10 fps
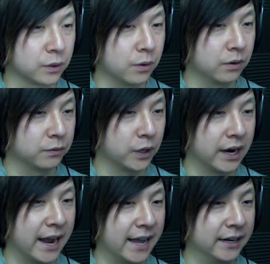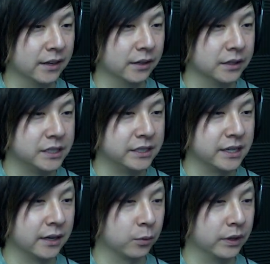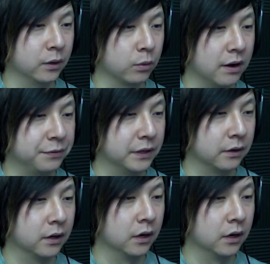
are going over our head. The sea's getting real rough here.